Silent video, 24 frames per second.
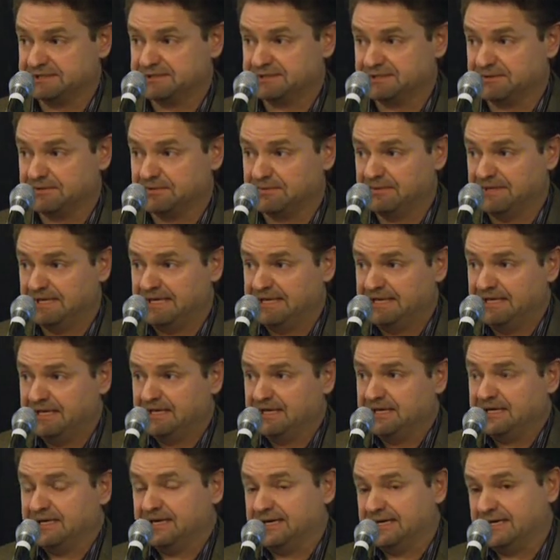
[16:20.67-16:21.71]
So,
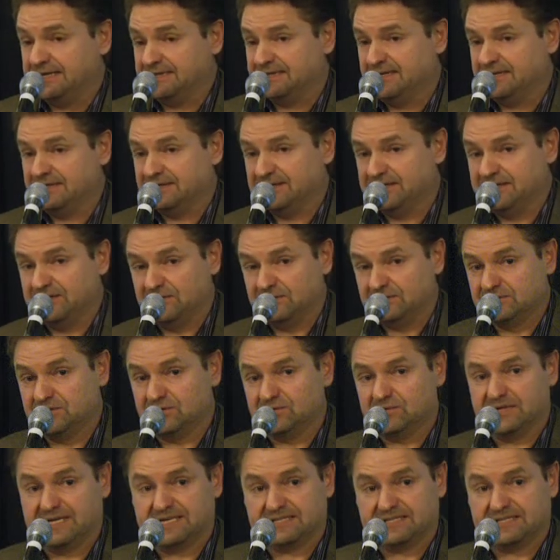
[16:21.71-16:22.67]
don't